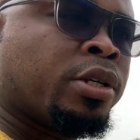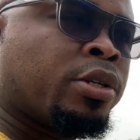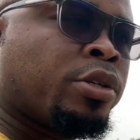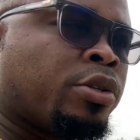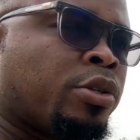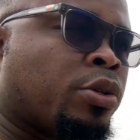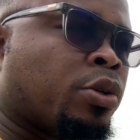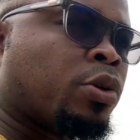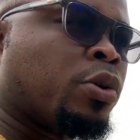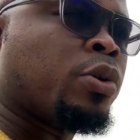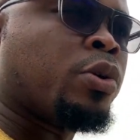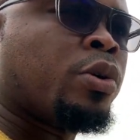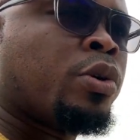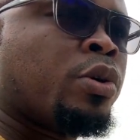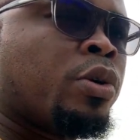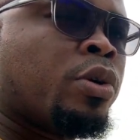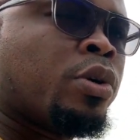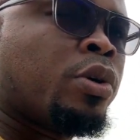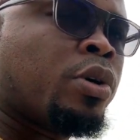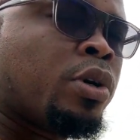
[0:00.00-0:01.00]
So
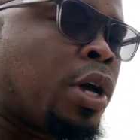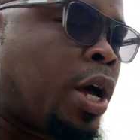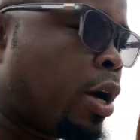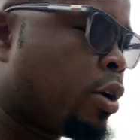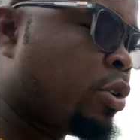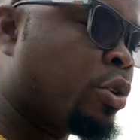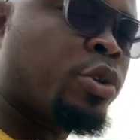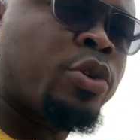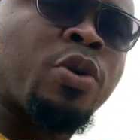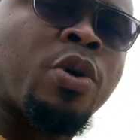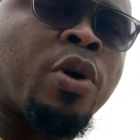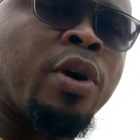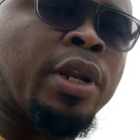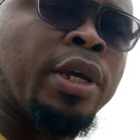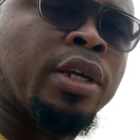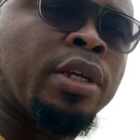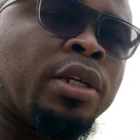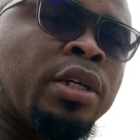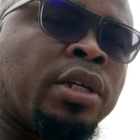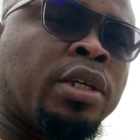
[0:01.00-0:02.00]
how do you call it?